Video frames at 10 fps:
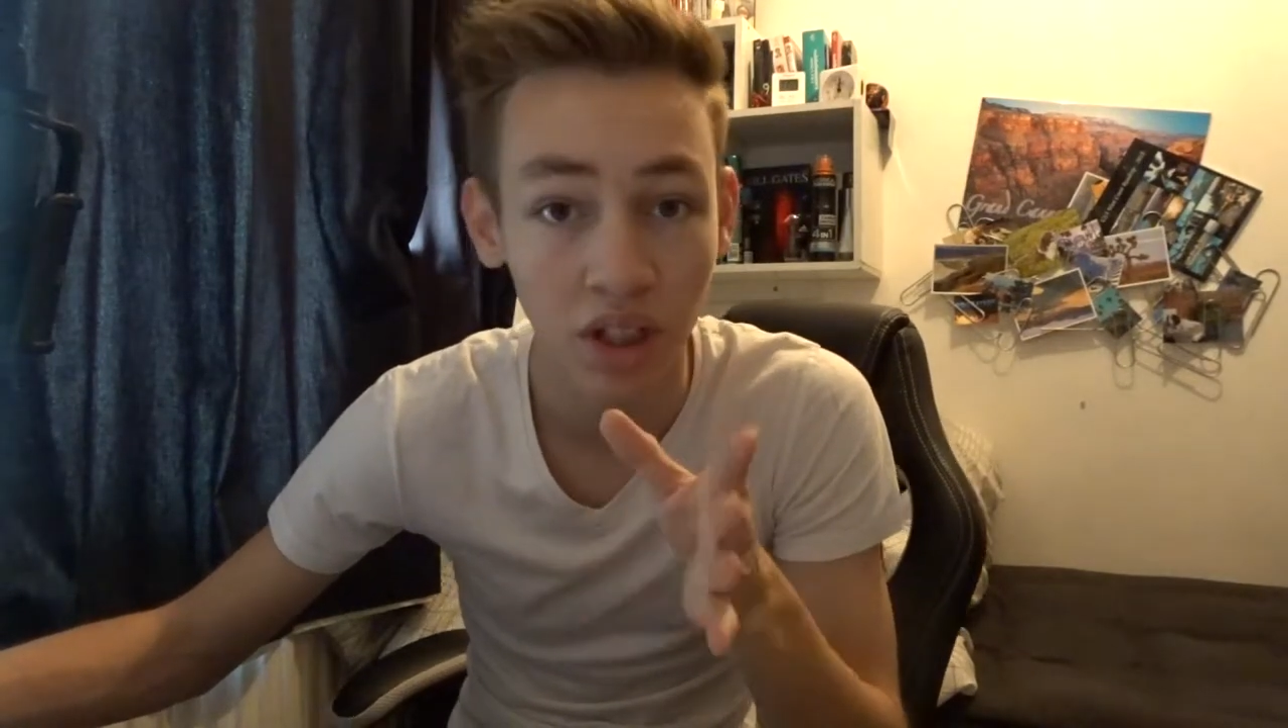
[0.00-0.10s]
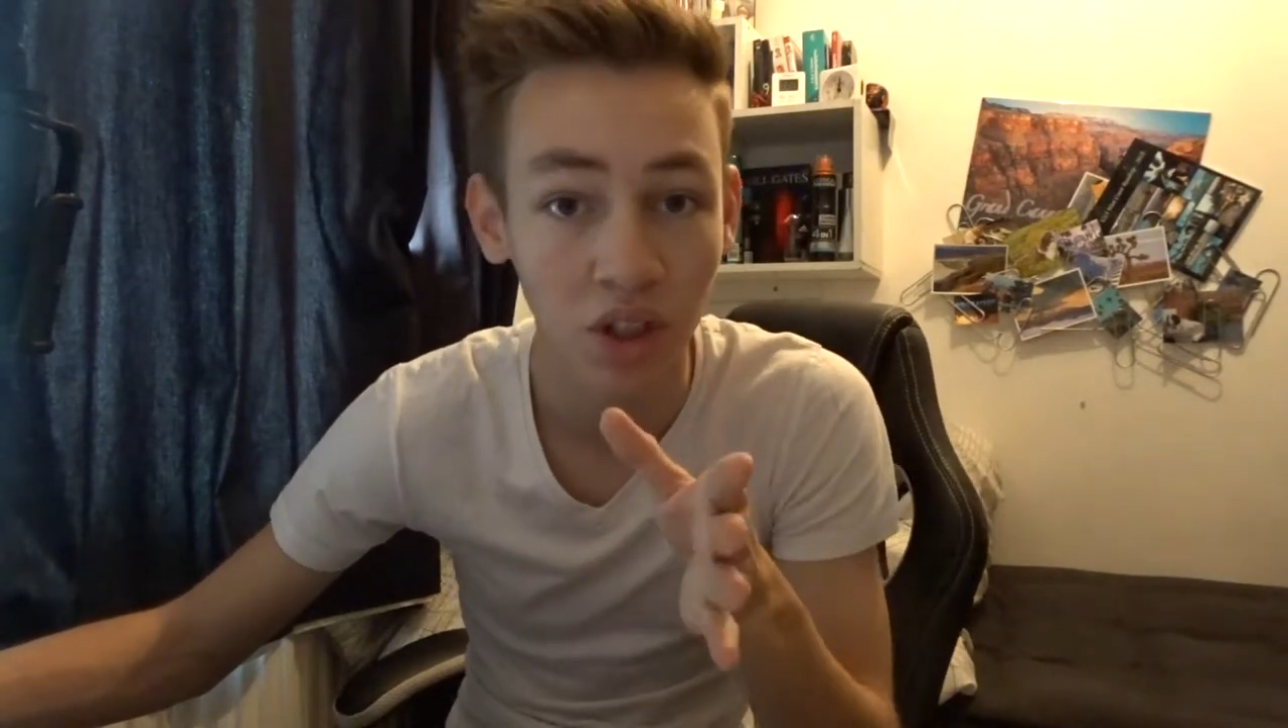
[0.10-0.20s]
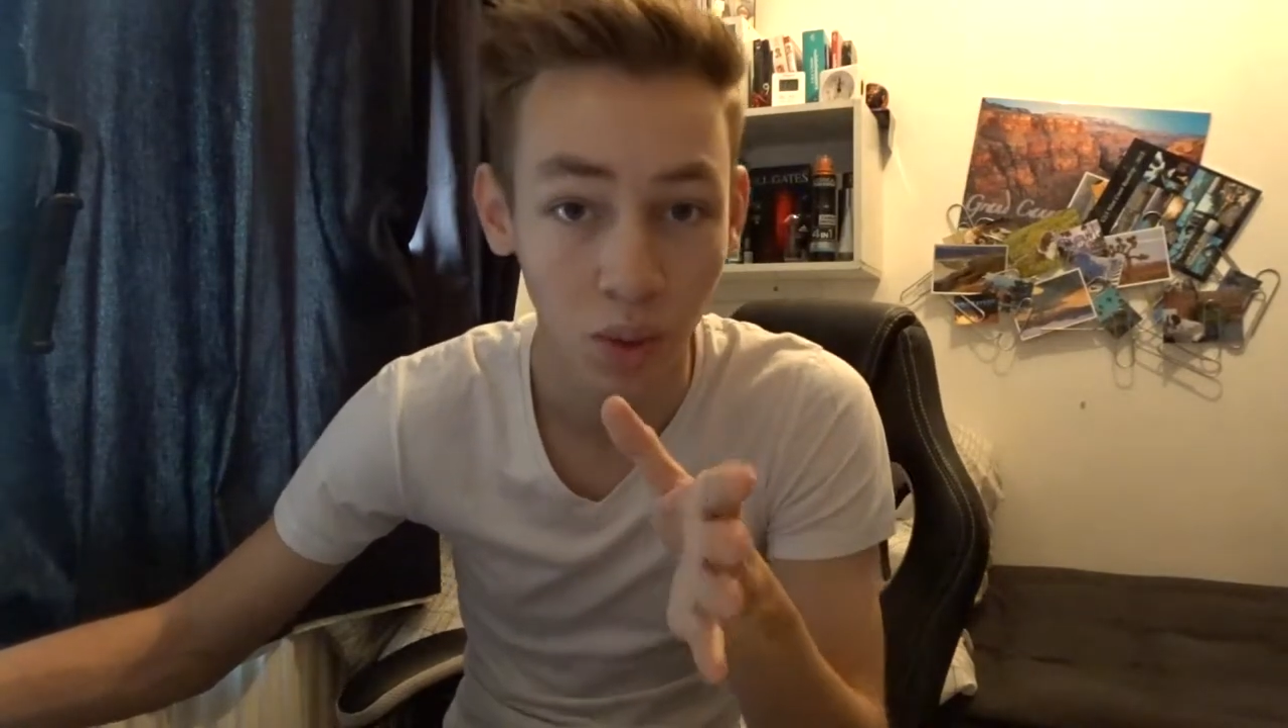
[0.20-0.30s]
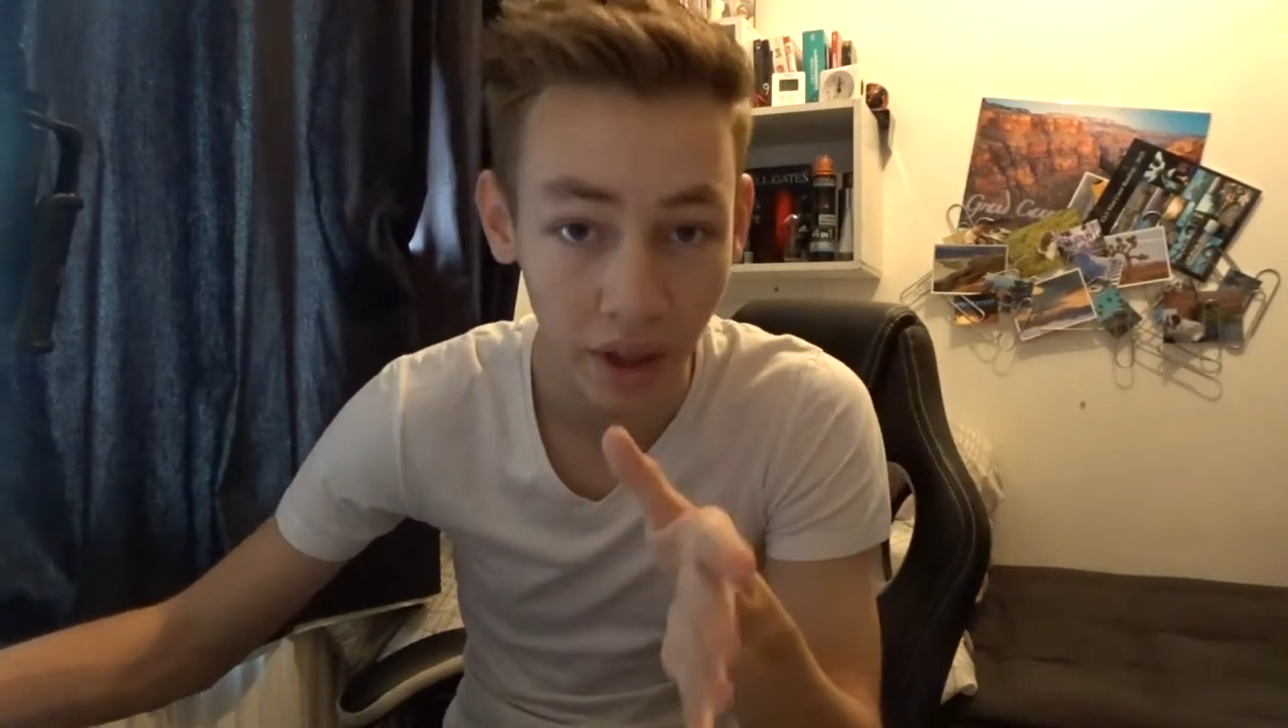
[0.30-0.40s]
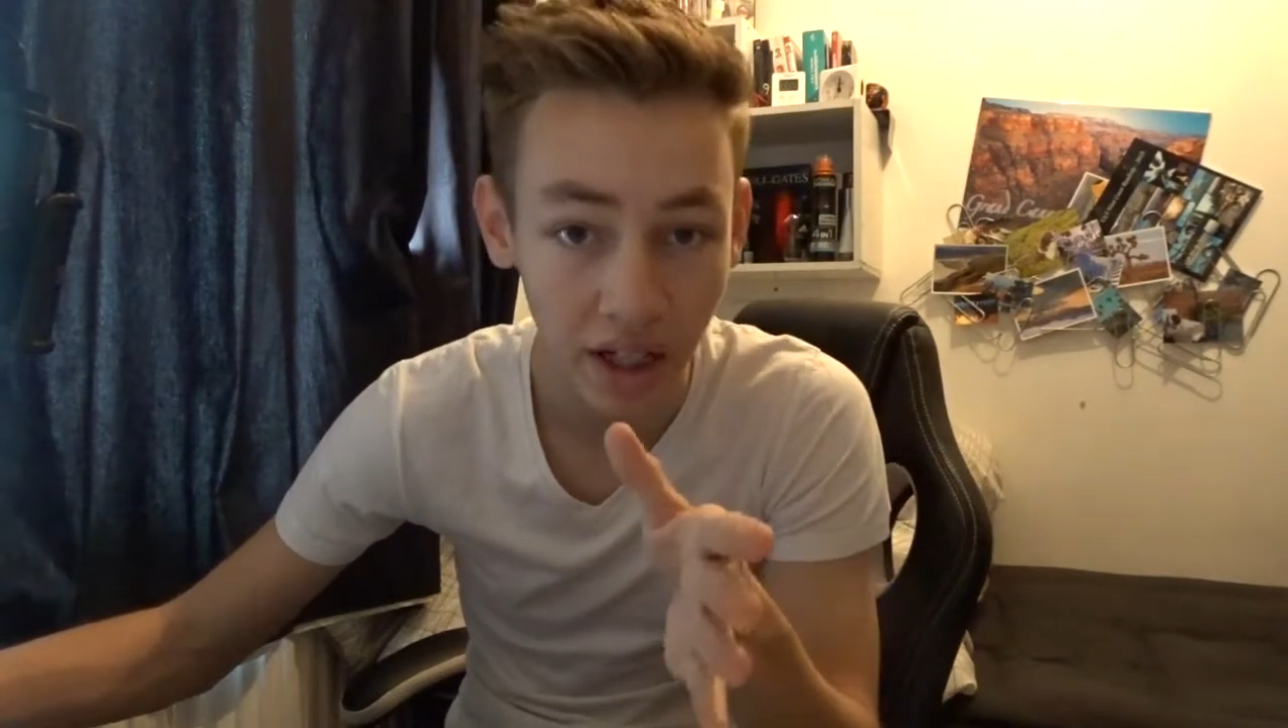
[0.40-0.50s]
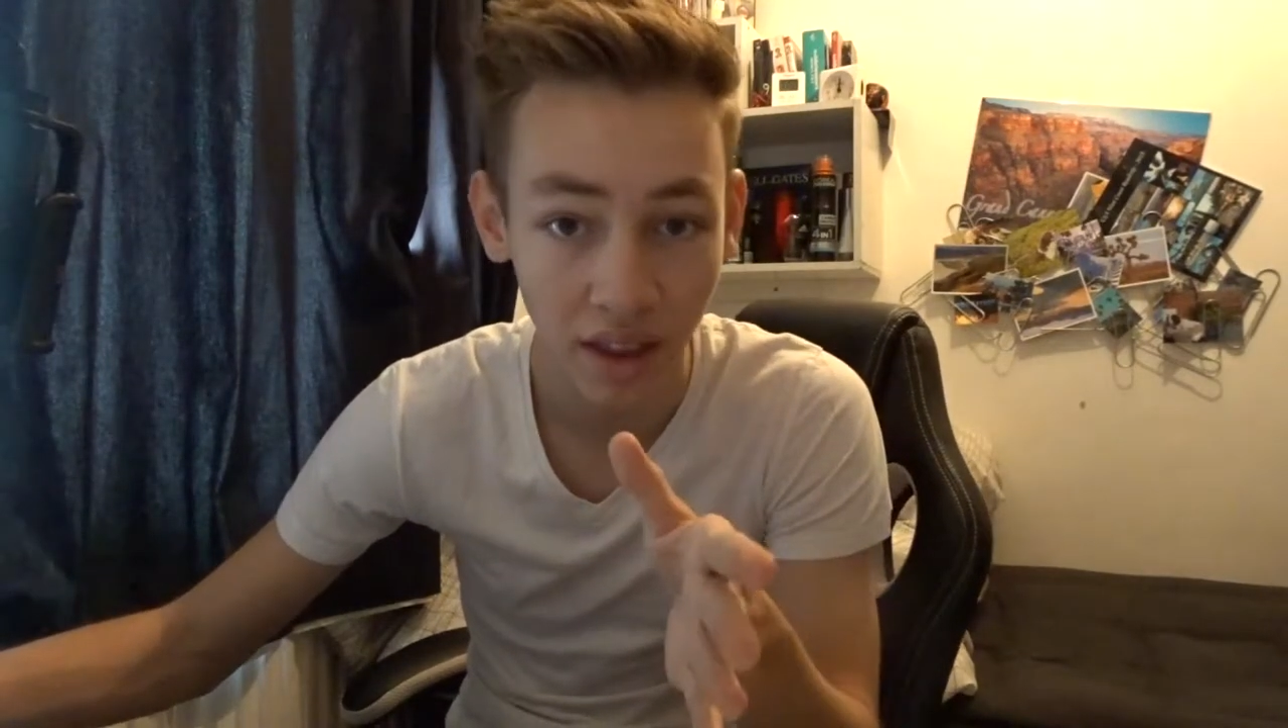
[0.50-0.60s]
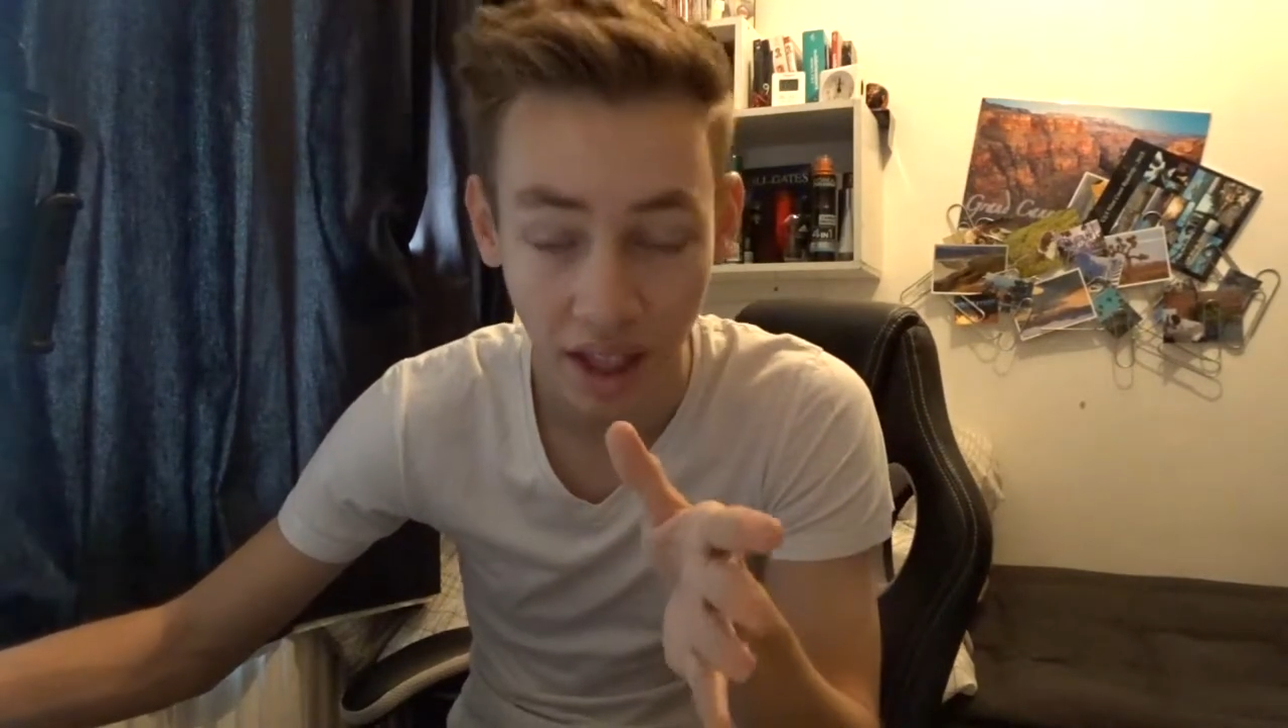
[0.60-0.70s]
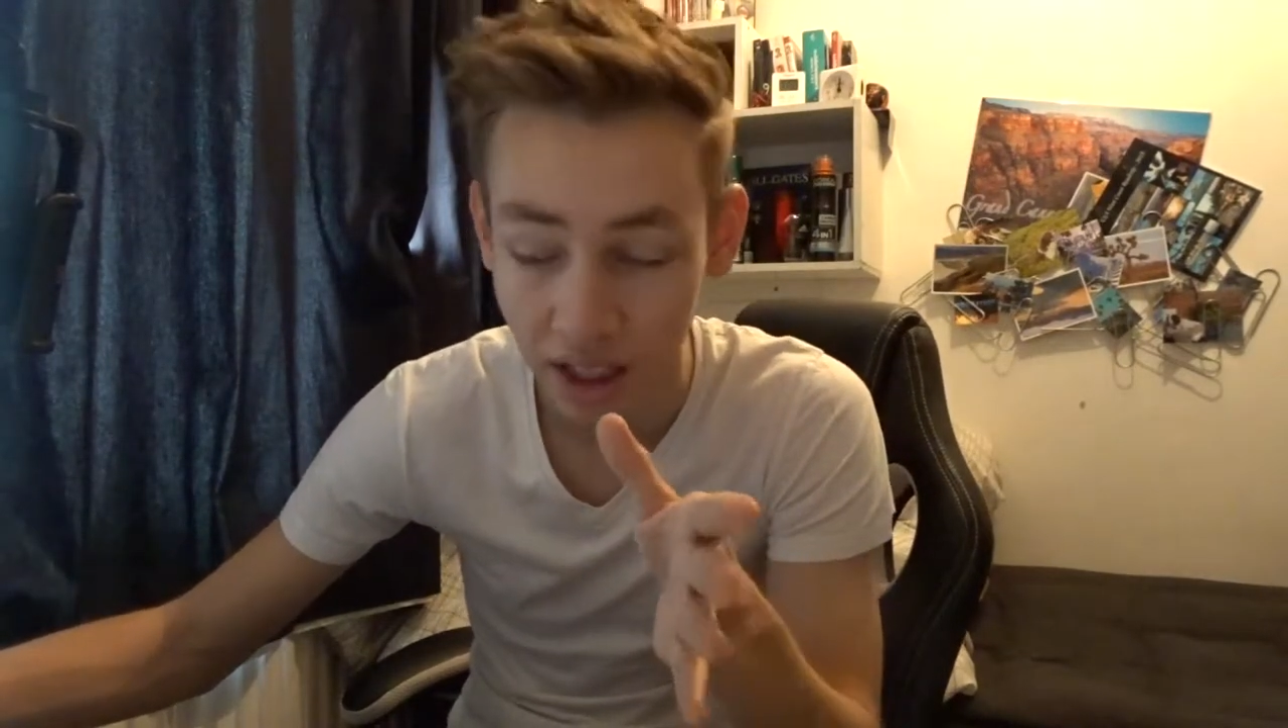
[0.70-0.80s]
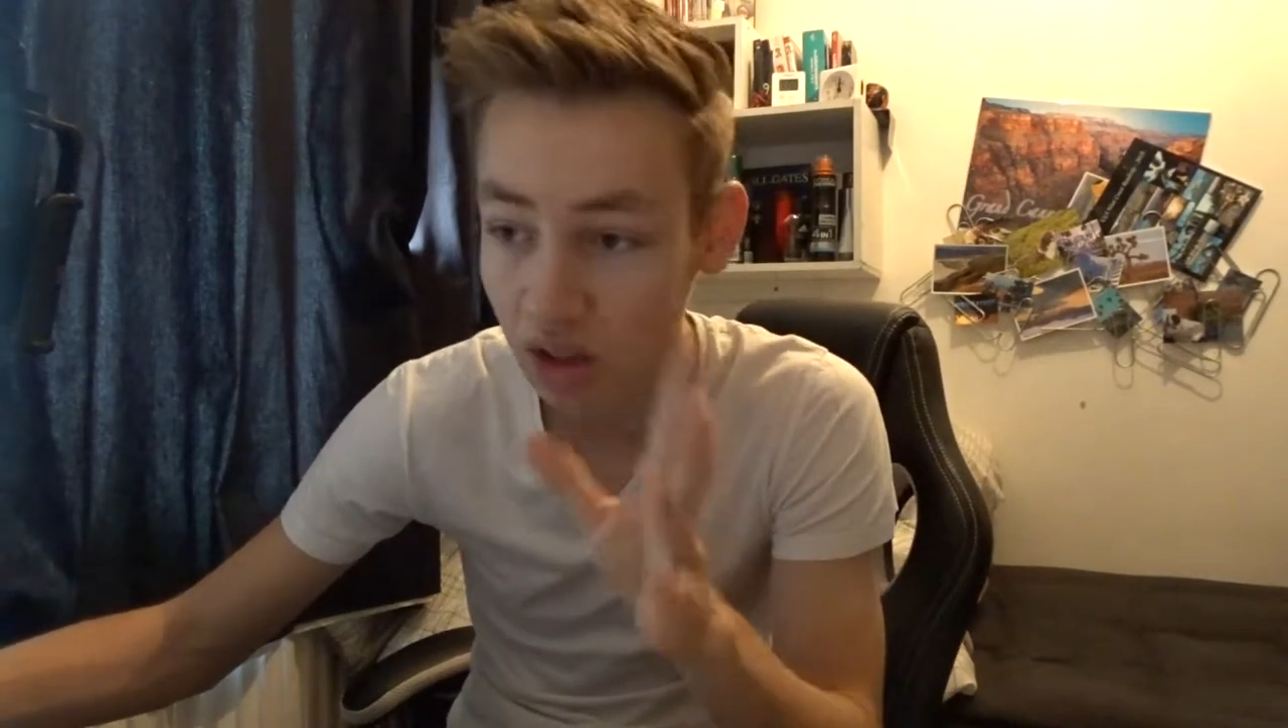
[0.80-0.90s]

a twin thing,